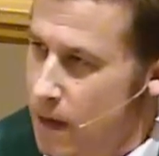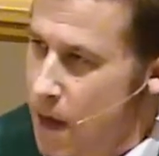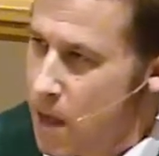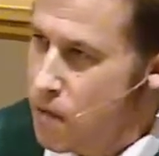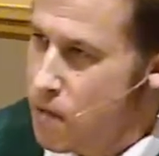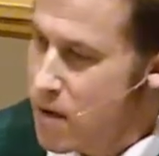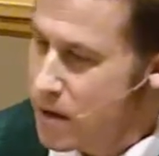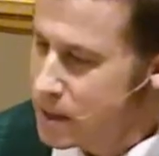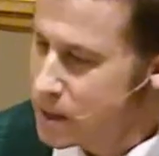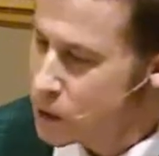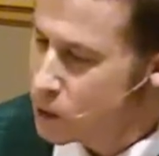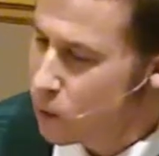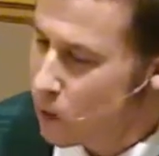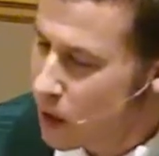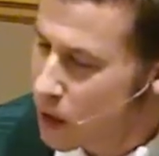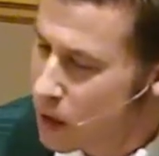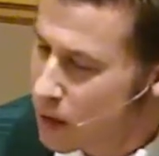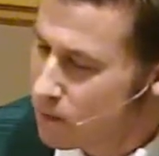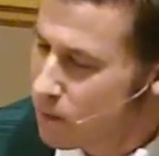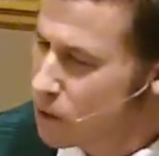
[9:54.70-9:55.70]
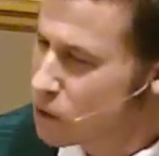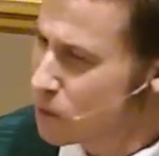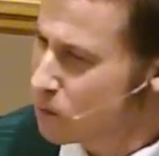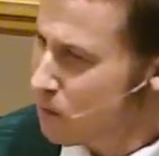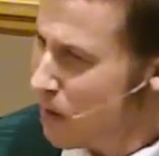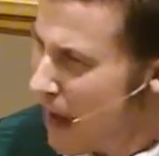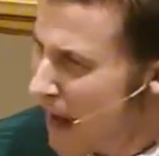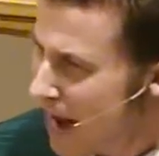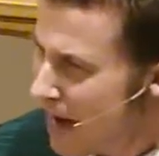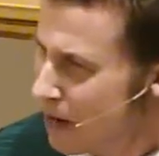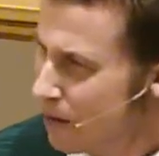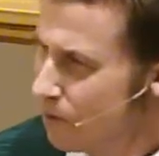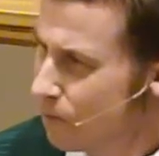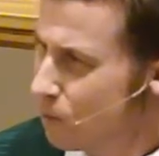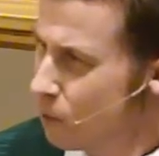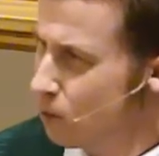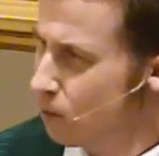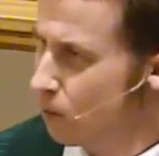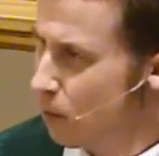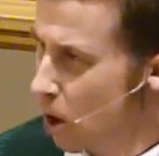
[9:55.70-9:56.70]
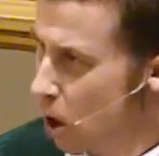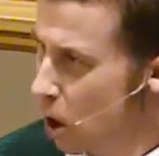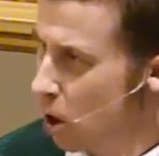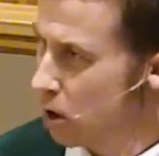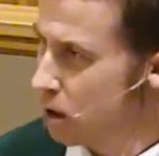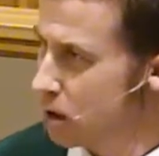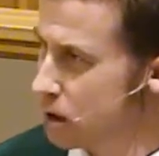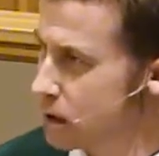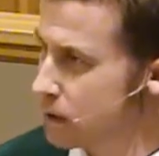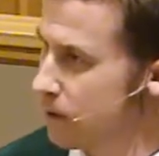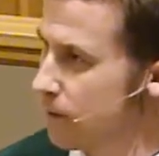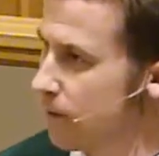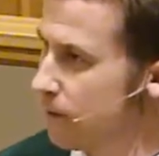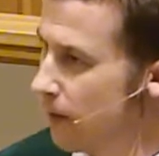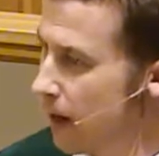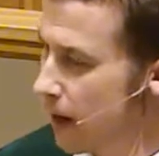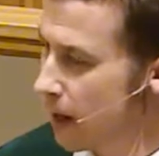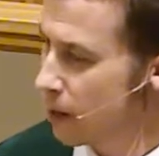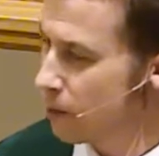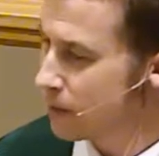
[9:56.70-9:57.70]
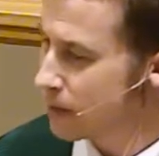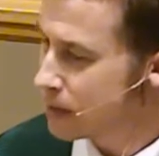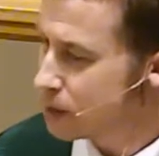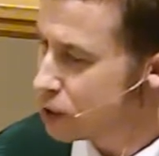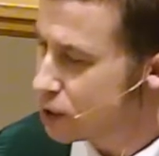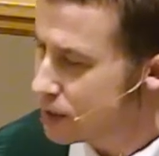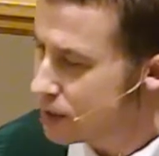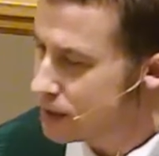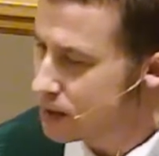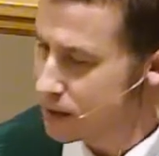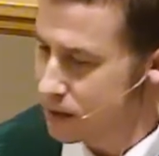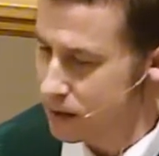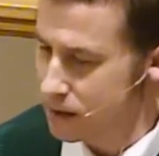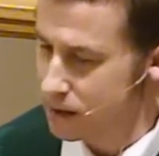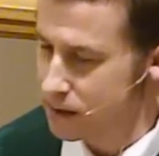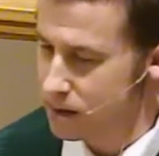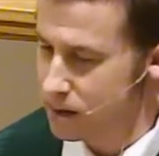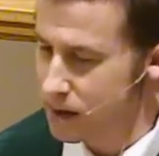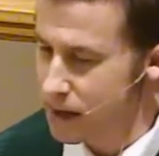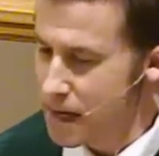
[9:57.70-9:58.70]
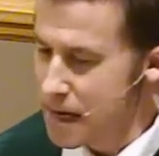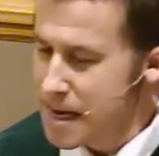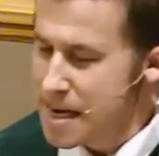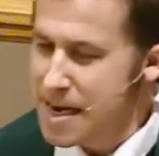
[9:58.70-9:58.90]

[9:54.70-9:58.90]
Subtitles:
And this is one of the most painful parts of following Jesus.